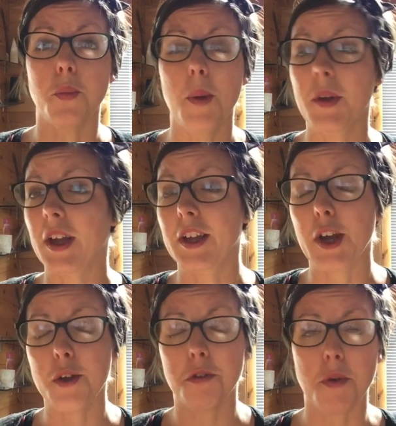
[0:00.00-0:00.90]
Women can
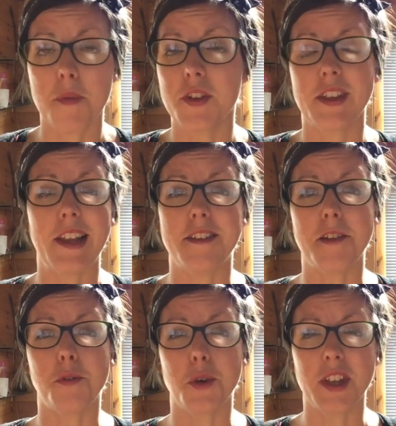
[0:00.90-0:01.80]
go through infertility
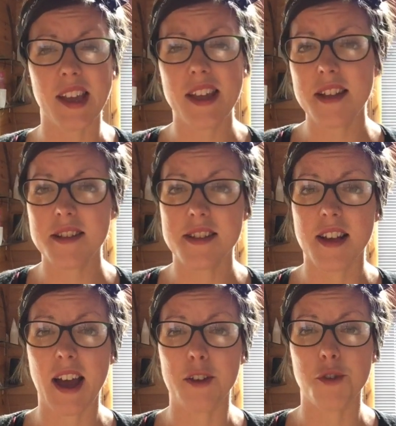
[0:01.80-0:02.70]
for years,
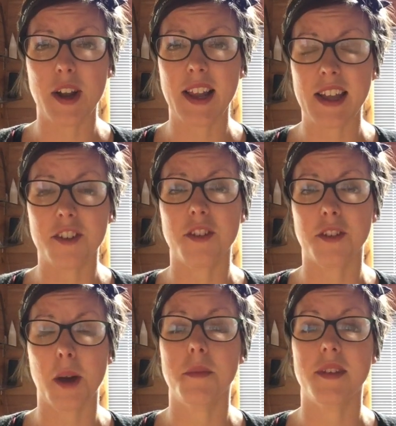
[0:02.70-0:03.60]
and really it
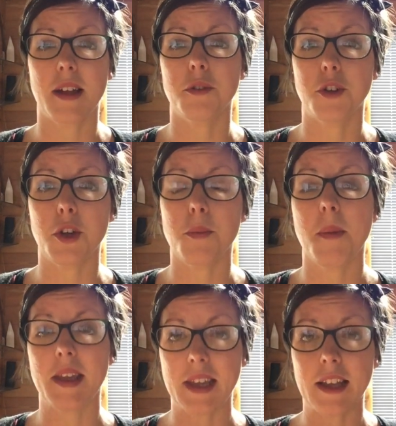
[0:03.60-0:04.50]
just comes down to
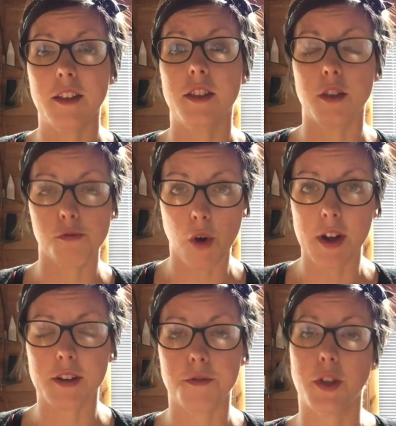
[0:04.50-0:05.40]
making the
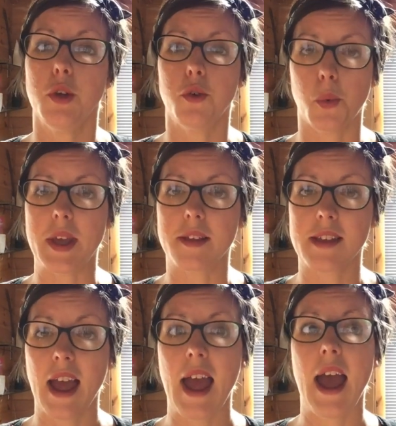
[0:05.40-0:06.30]
right few tweaks,